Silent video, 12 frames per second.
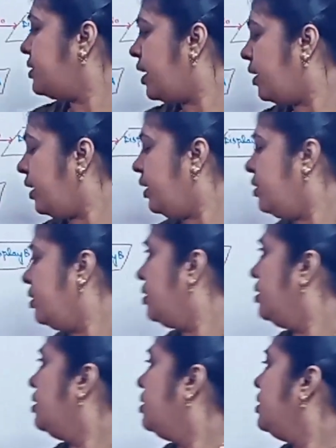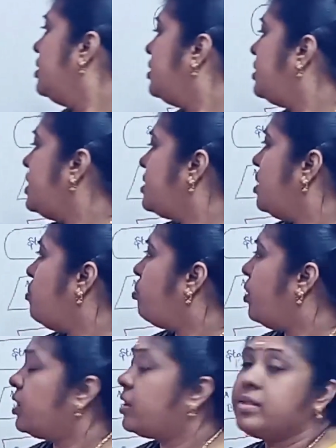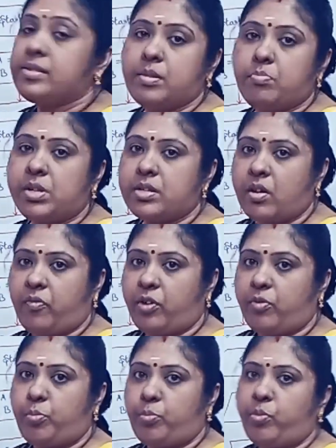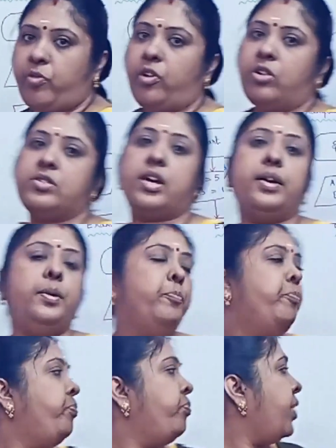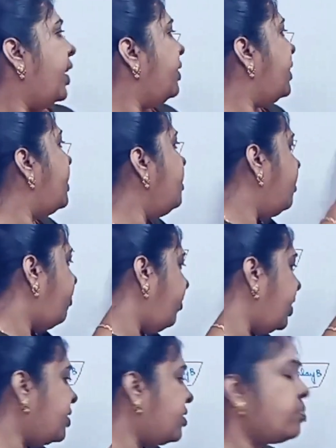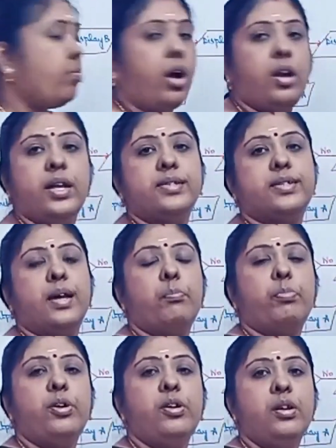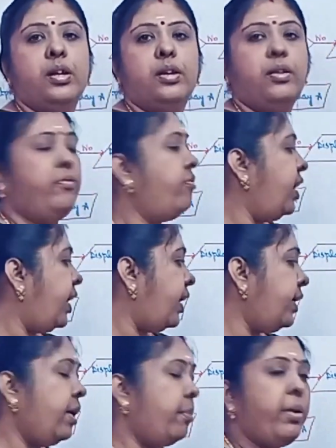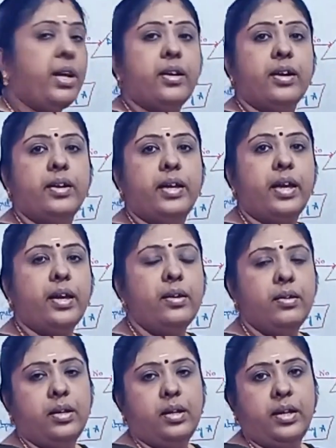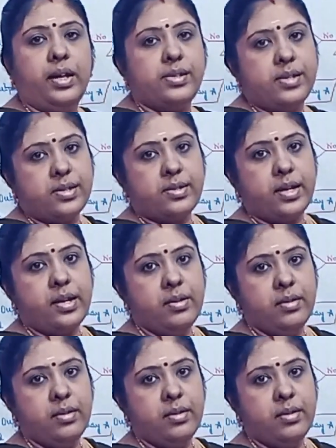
are the 6 important symbols of a flowchart, and then with a small example we had depicted here just a